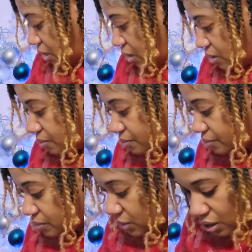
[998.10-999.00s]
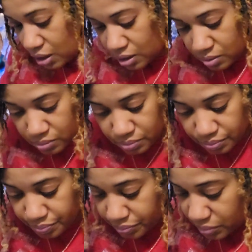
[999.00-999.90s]
up,
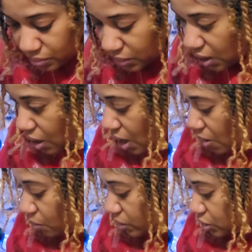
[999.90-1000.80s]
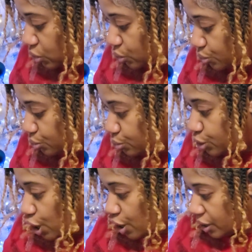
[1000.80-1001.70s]
um, I went to
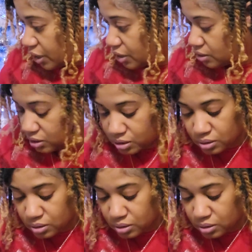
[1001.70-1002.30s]
Target.